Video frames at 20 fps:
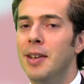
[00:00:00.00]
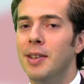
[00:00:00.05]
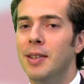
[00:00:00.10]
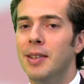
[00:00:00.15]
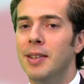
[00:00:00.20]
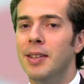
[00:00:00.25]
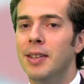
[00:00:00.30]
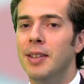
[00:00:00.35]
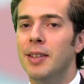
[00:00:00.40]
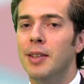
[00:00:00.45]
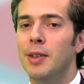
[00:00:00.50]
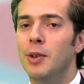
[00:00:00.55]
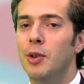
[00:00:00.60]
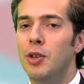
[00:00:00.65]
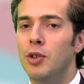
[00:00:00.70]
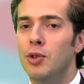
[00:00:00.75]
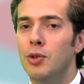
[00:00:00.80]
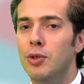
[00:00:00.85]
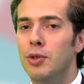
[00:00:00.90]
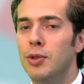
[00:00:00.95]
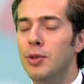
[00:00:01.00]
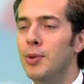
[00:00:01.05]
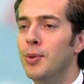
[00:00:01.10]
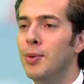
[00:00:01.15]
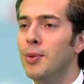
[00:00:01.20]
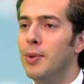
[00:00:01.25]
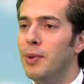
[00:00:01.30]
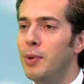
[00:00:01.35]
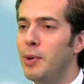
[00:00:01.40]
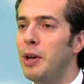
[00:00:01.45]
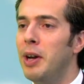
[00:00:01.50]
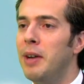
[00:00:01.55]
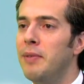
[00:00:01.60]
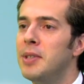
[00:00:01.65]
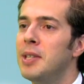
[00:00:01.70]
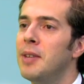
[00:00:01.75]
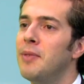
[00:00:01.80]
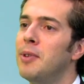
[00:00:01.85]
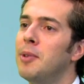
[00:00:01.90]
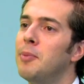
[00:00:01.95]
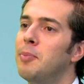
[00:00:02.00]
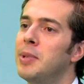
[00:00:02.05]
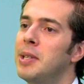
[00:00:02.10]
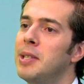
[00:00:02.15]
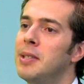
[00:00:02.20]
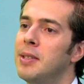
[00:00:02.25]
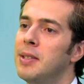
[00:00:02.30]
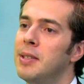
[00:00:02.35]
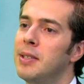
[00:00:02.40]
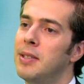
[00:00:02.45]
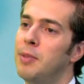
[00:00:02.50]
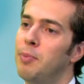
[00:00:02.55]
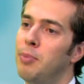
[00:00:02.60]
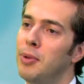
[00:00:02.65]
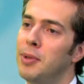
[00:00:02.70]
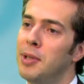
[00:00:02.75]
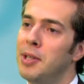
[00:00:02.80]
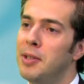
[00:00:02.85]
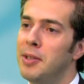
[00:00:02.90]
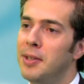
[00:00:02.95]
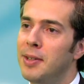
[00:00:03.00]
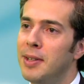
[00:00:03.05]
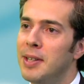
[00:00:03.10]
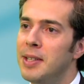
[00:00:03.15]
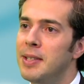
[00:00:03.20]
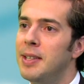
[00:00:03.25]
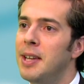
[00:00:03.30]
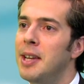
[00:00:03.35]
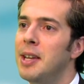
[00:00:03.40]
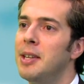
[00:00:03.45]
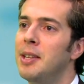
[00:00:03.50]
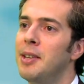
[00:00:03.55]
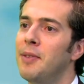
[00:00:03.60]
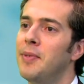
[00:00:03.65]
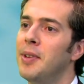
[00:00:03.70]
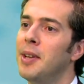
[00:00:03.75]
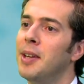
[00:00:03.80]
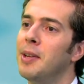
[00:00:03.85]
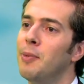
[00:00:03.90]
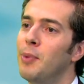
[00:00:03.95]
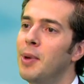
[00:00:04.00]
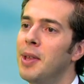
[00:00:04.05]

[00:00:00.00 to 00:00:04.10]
uh, you do, we have several places, political and scientific,